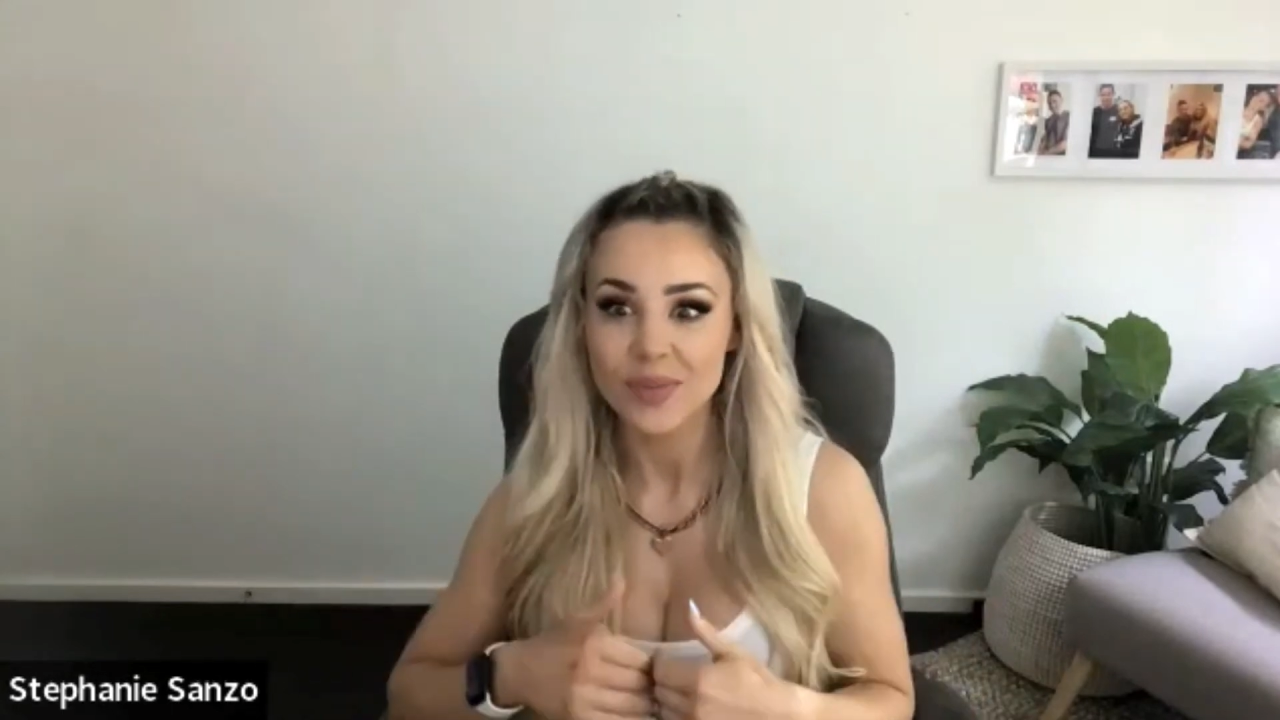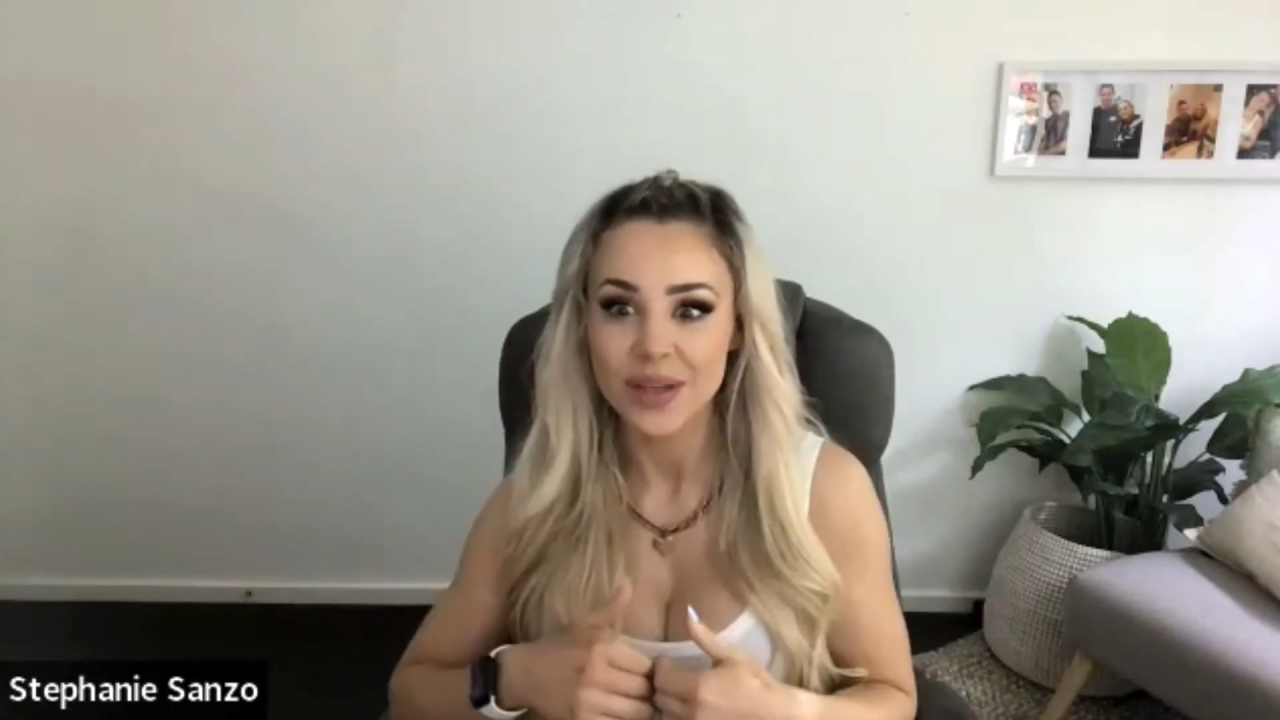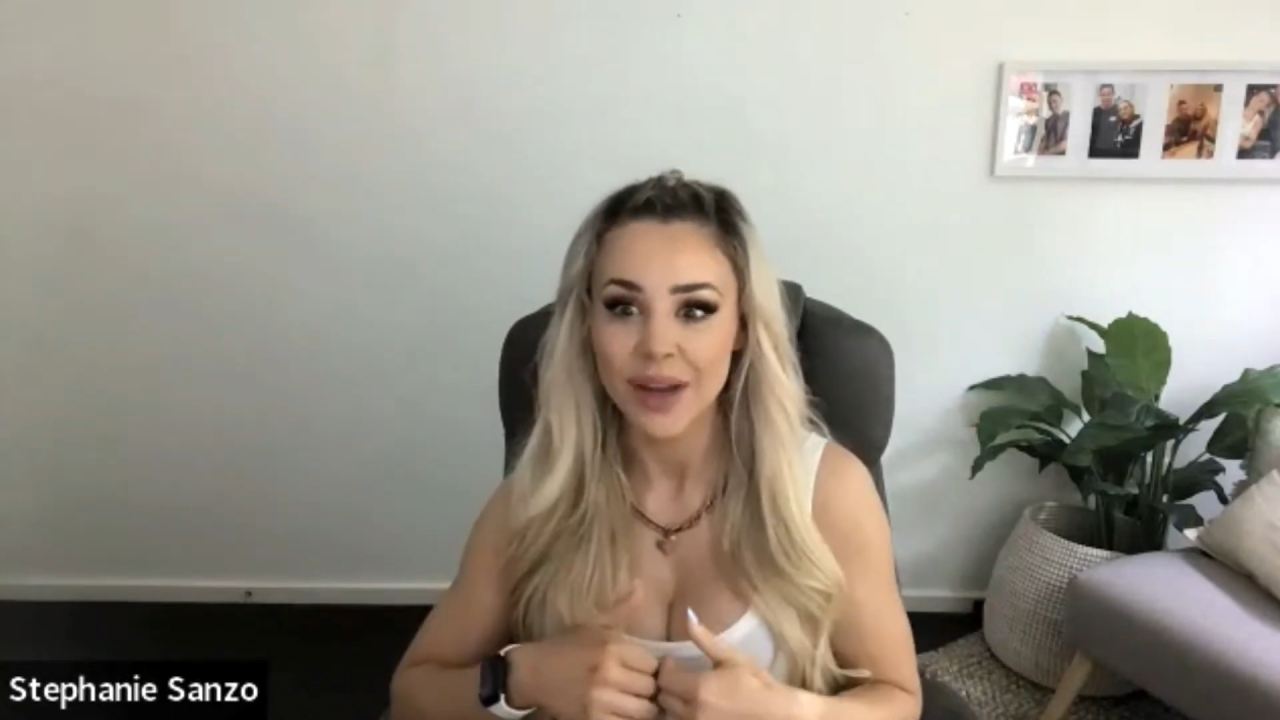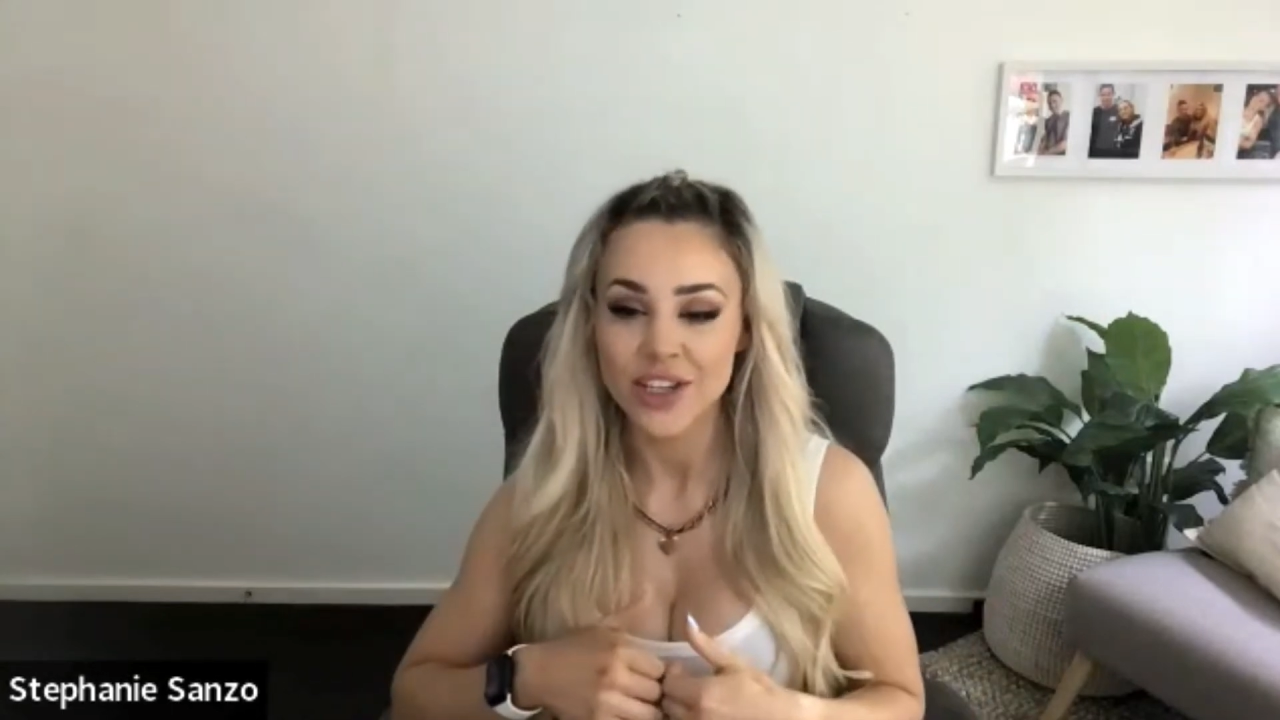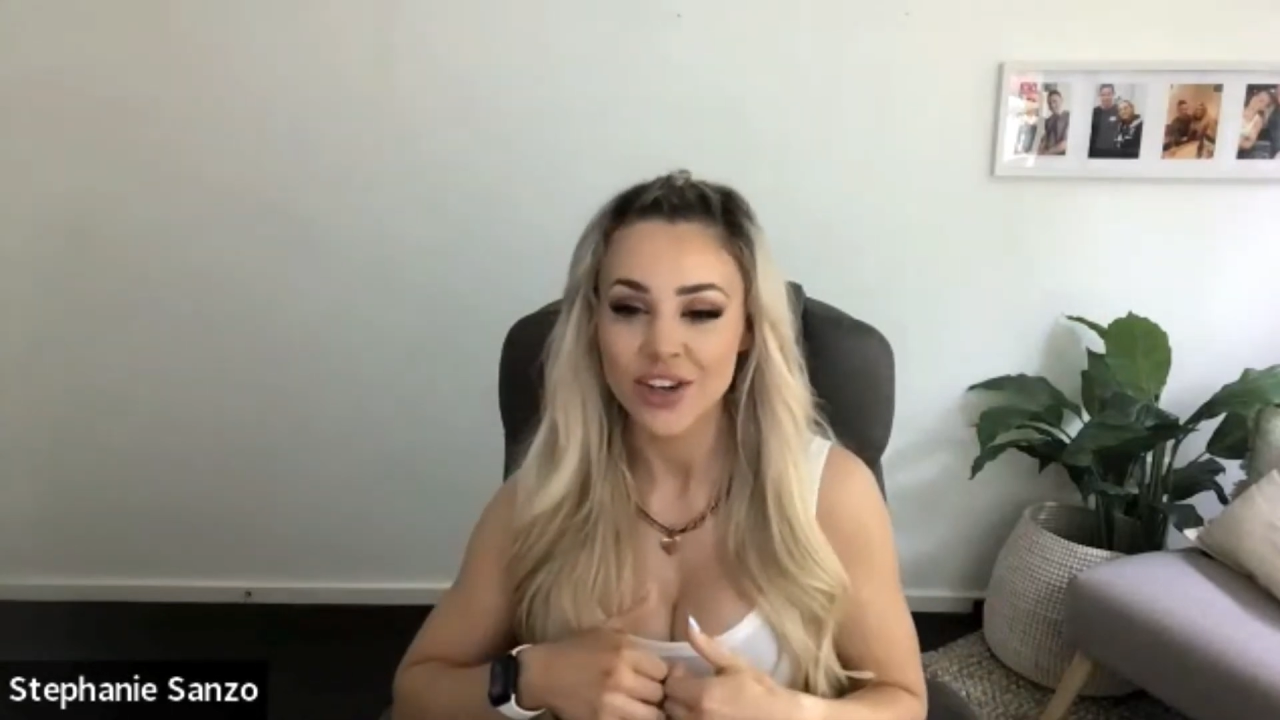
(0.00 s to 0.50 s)
in
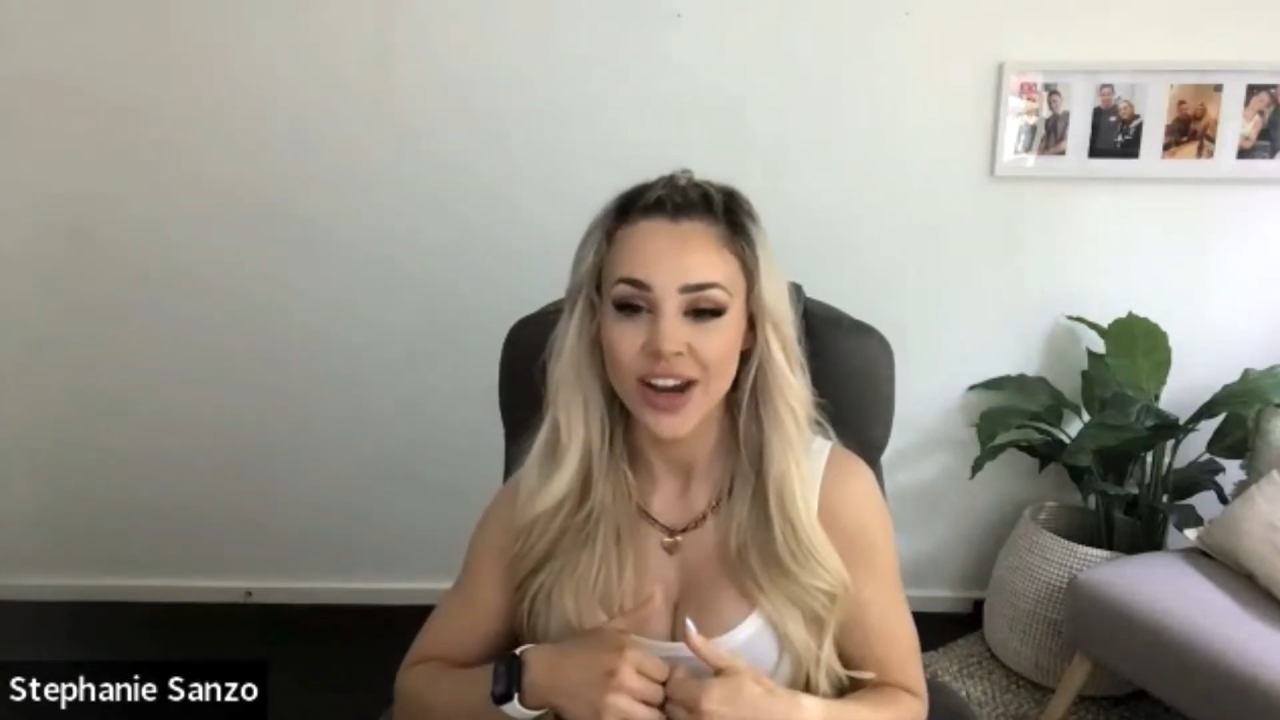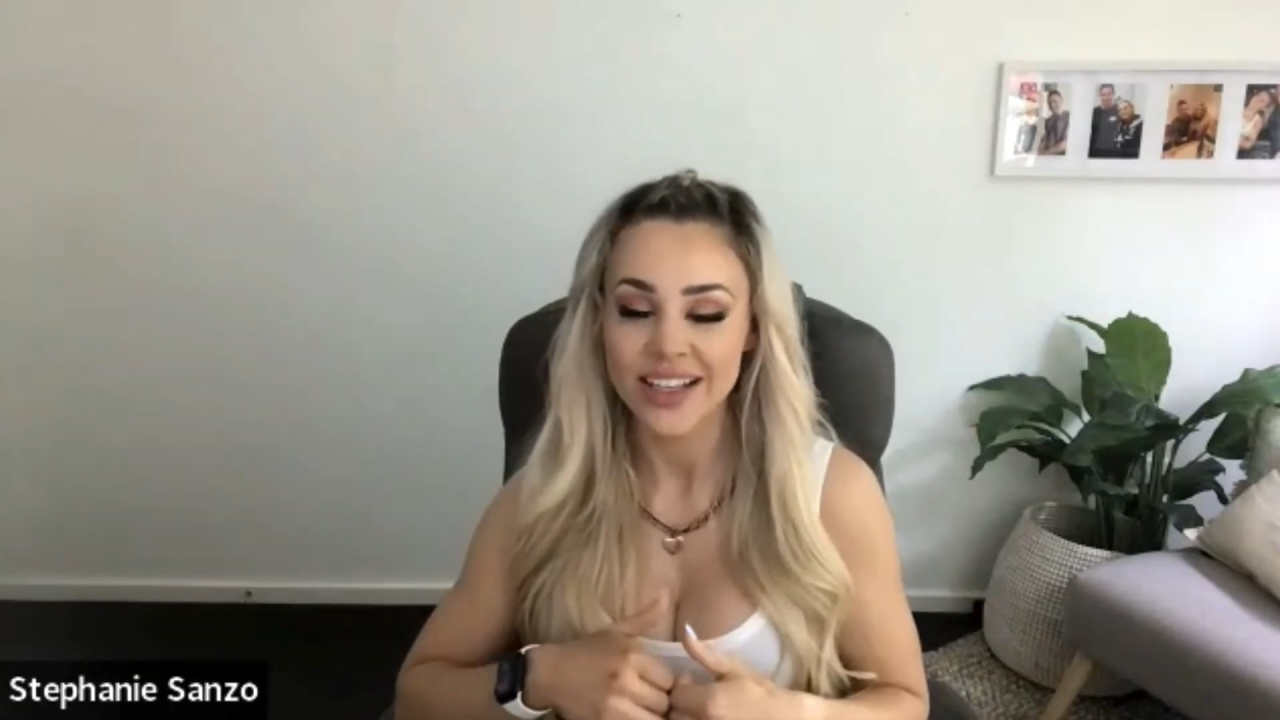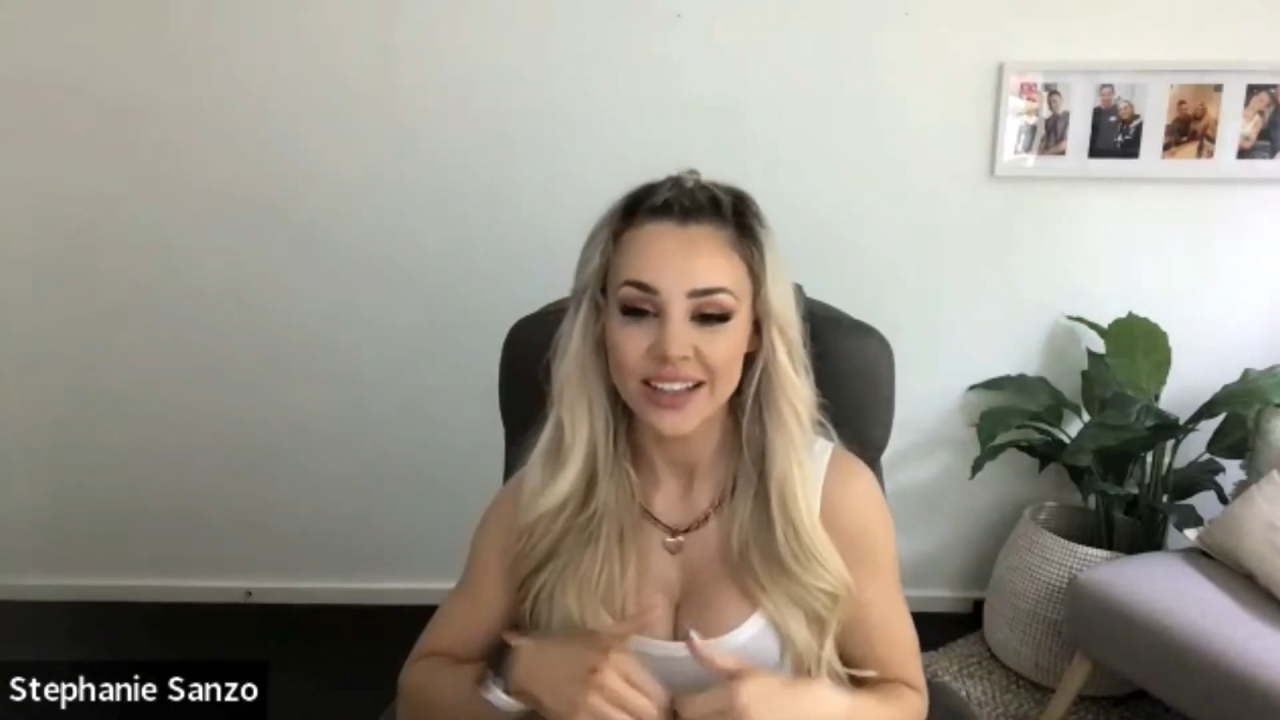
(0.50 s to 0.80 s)
my tracks